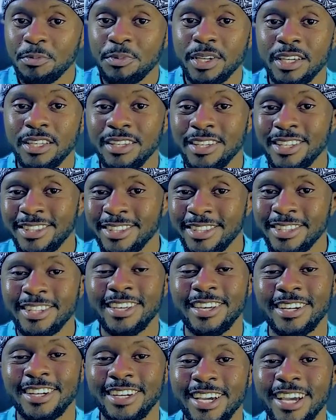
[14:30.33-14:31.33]
You may
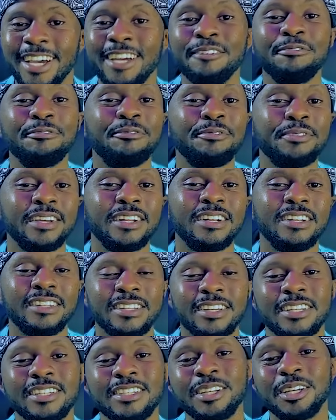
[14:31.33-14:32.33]
think and feel